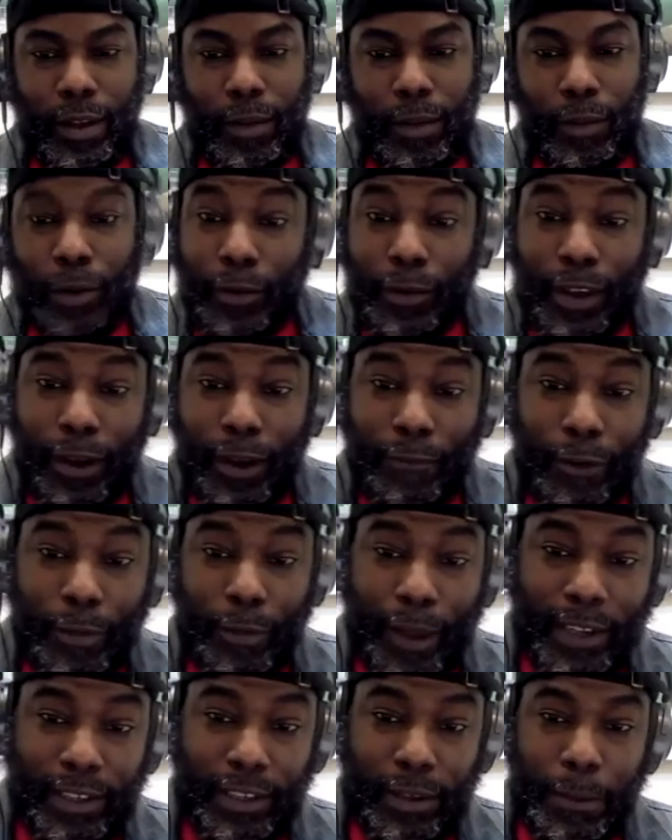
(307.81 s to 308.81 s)
um, where we
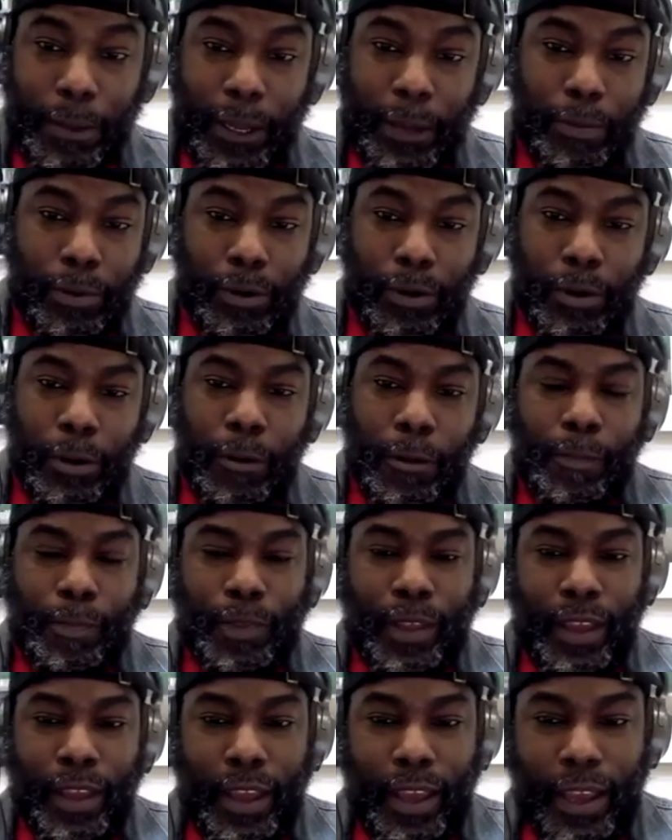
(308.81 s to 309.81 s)
come from as a people,
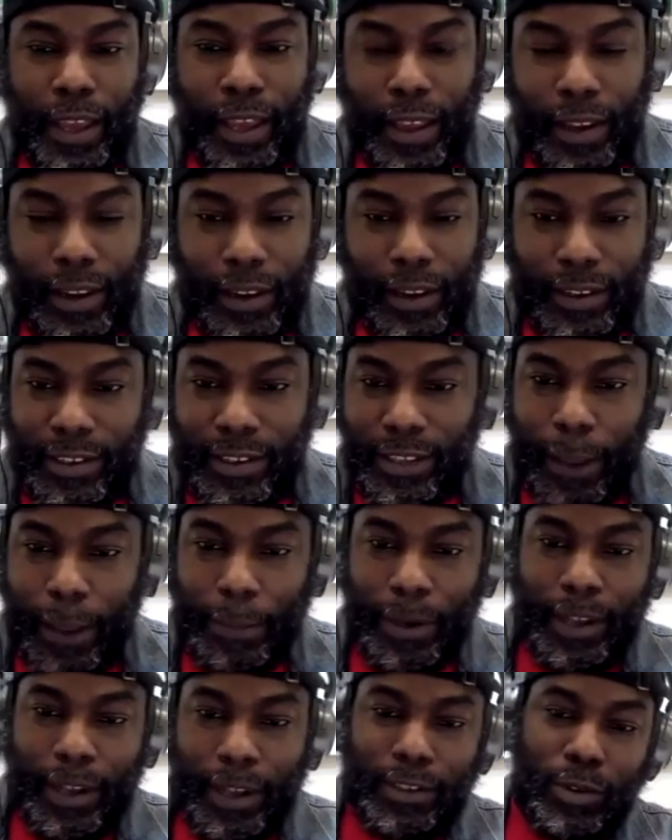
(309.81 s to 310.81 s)
and
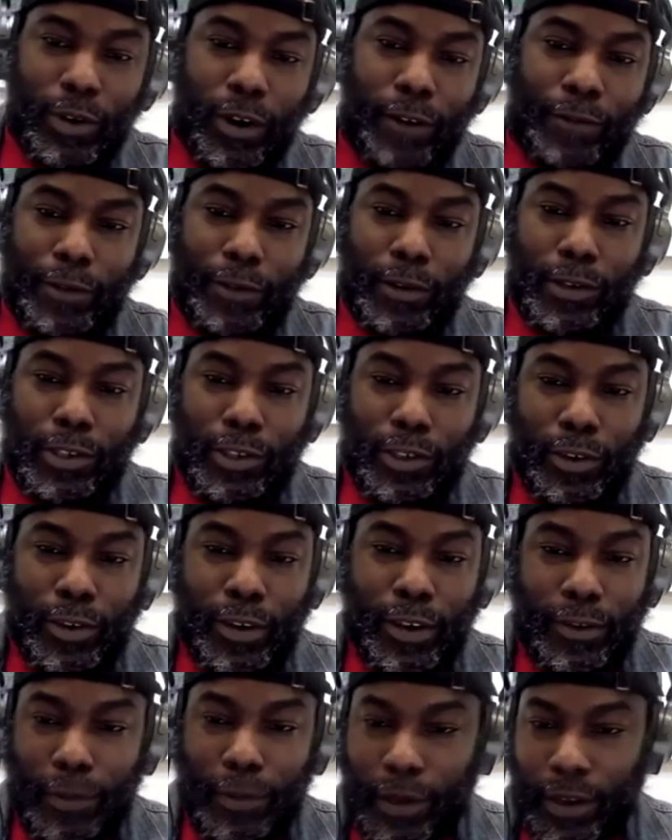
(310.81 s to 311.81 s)
stepping into our
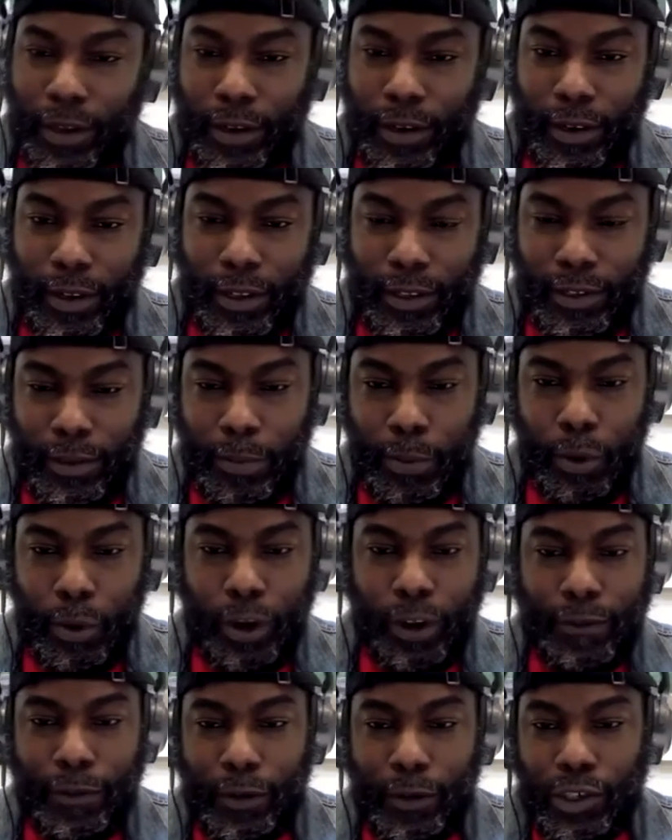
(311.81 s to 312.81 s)
future and, and, and
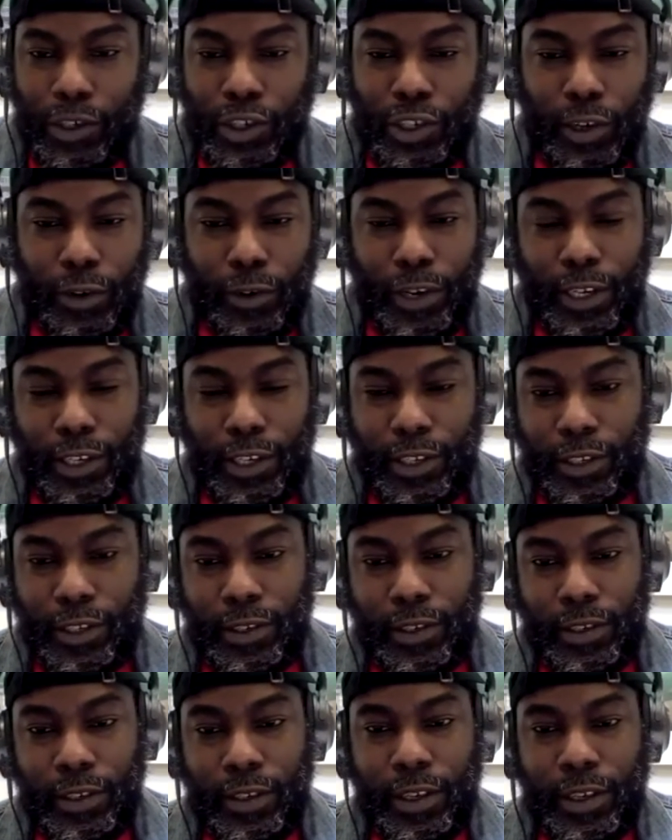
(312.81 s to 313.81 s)
supporting future
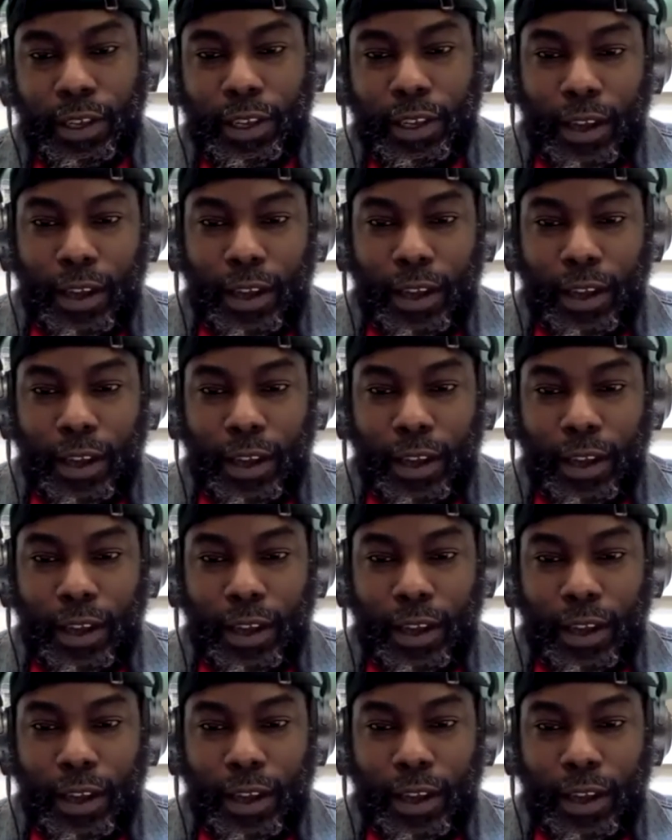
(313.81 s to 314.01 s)
generations.